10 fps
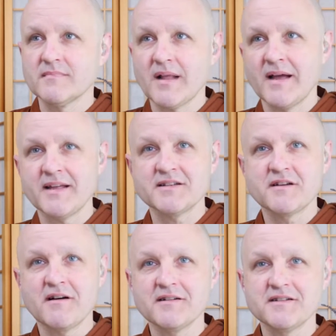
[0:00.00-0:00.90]
I guess,
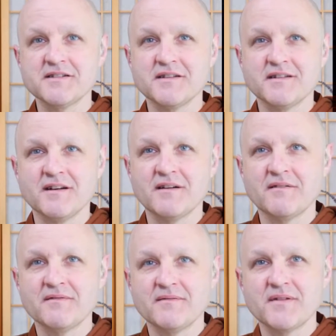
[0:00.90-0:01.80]
cognizant
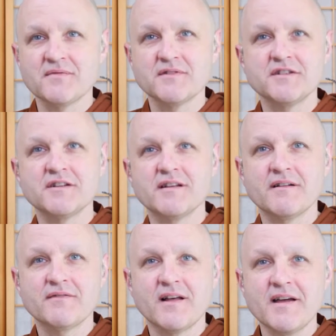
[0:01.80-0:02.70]
of the fragility
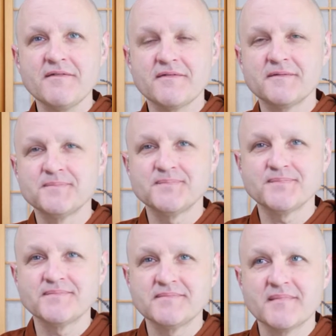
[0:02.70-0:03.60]
of life
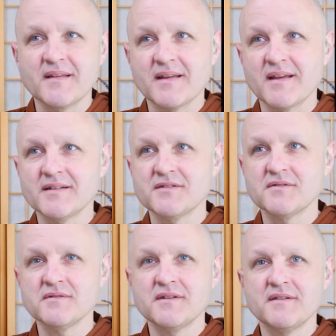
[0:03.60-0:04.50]
and
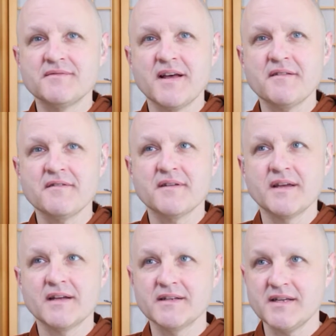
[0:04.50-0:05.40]
certainty of death,
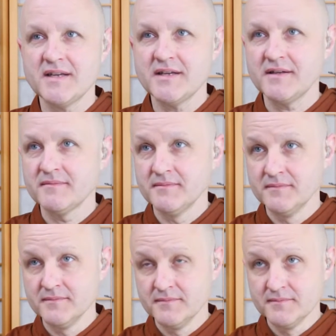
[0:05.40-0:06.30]
and he
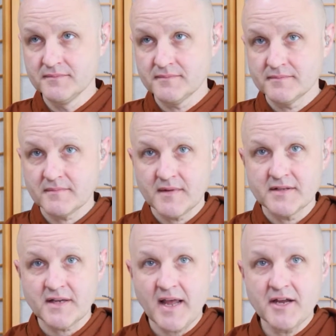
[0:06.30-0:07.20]

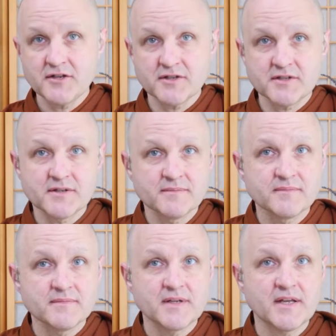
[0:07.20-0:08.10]
is anxious
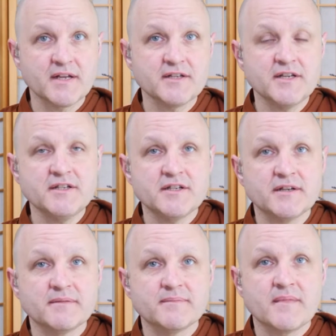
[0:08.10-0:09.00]
to get a
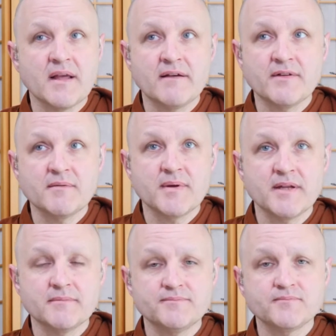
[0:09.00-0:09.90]
teaching, having been